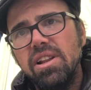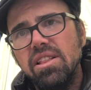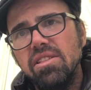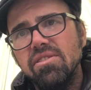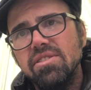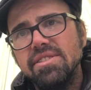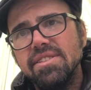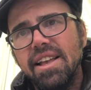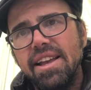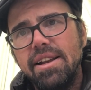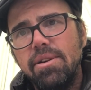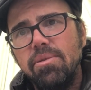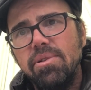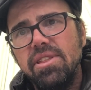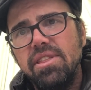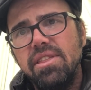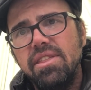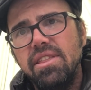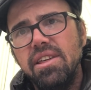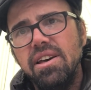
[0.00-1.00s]
it looks like
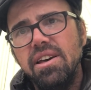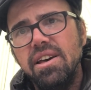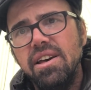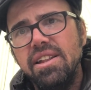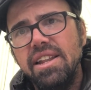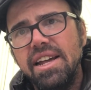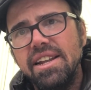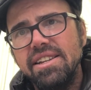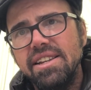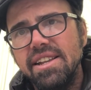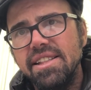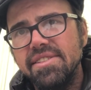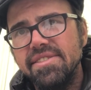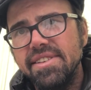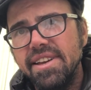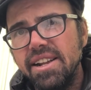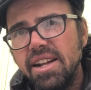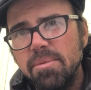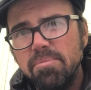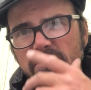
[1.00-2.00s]
with the net tent
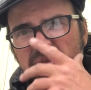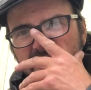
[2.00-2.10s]
setup.